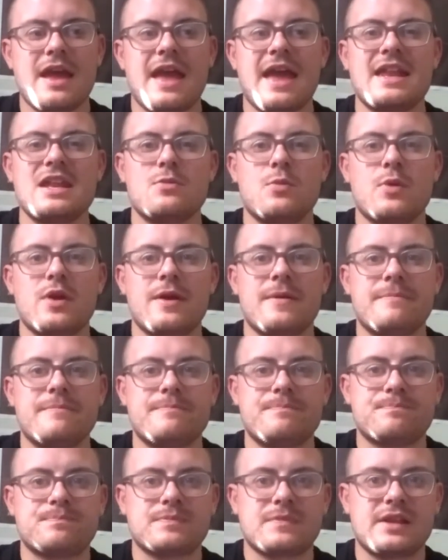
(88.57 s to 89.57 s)
Anyway,
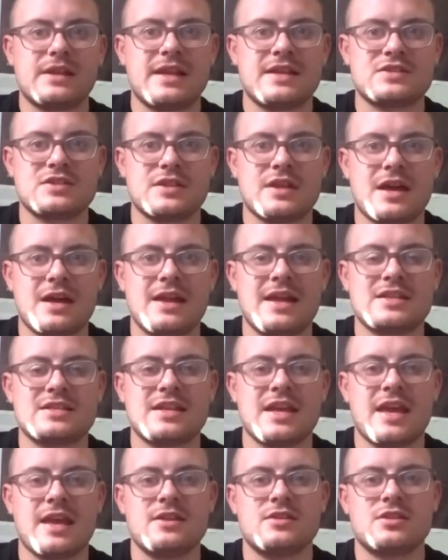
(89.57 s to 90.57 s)
less of that. Let's
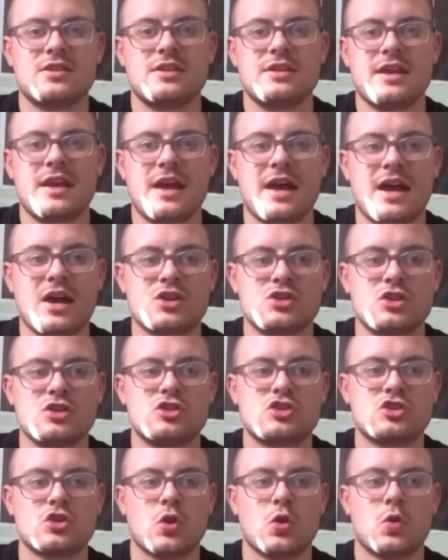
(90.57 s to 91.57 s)
get into the action.
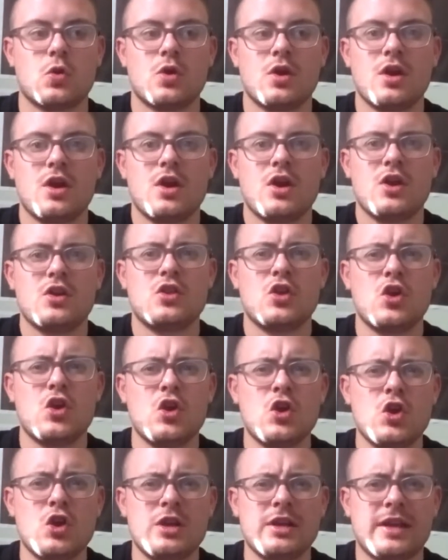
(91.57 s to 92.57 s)
So the
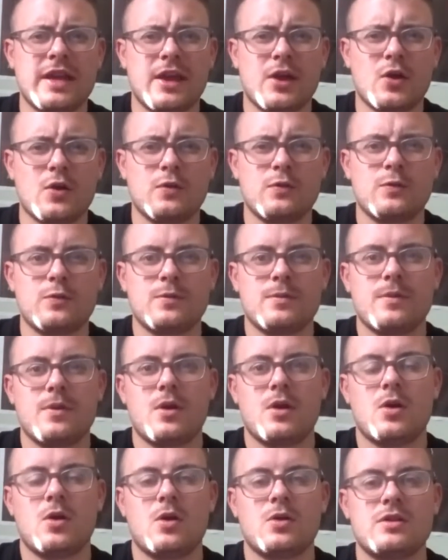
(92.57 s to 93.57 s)
early kickoff
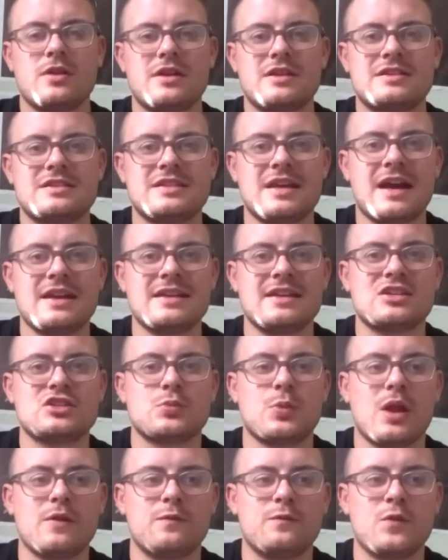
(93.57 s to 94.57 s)
on Saturday,
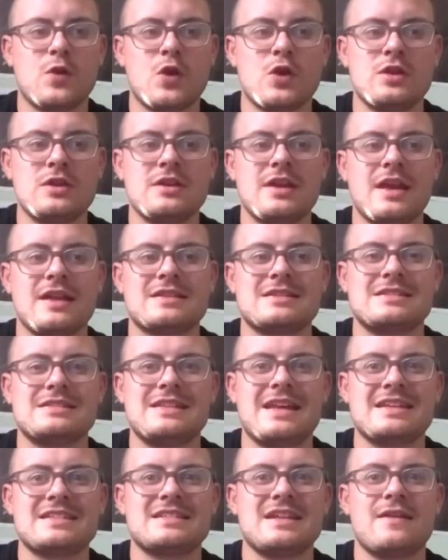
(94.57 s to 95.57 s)
12:30. It's
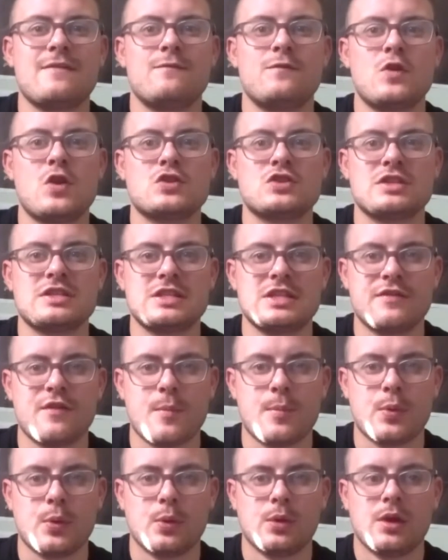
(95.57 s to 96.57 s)
Leicester versus
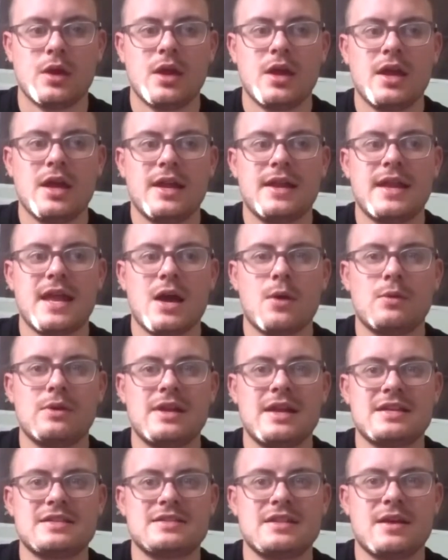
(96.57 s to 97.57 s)
Liverpool. Now,
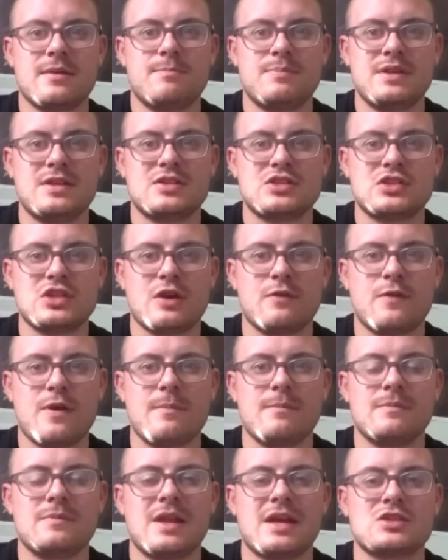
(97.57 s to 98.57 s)
Leicester beat
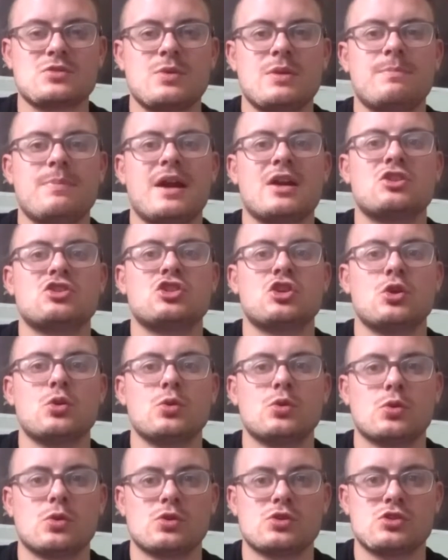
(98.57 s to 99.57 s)
Southampton last week by
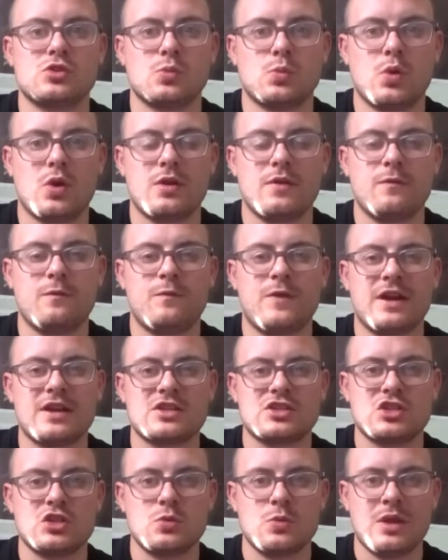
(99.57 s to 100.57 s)
2-1
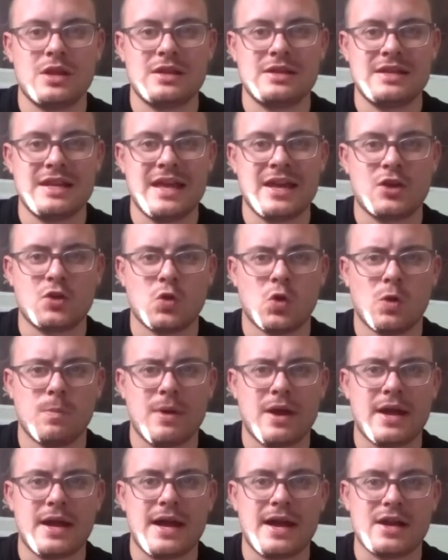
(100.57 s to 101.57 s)
thanks to a late goal
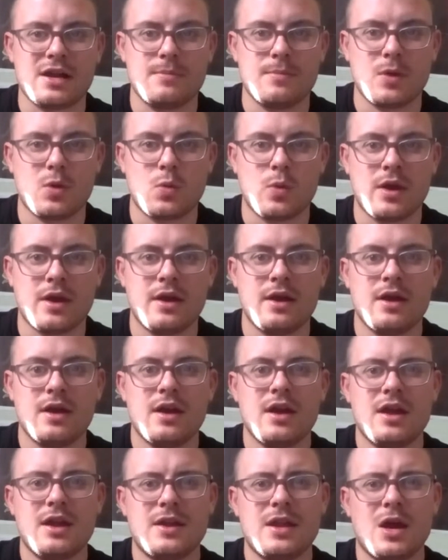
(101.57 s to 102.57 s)
by Harry Maguire.
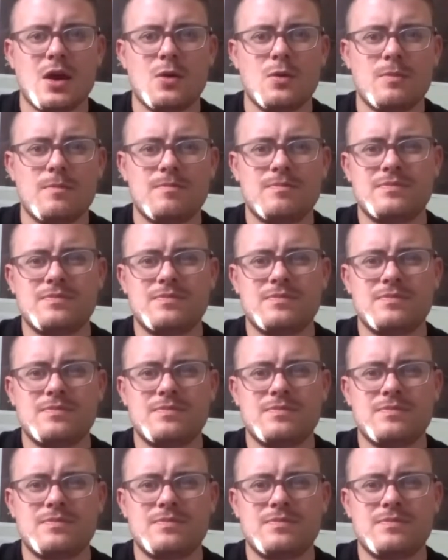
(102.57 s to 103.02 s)
Now,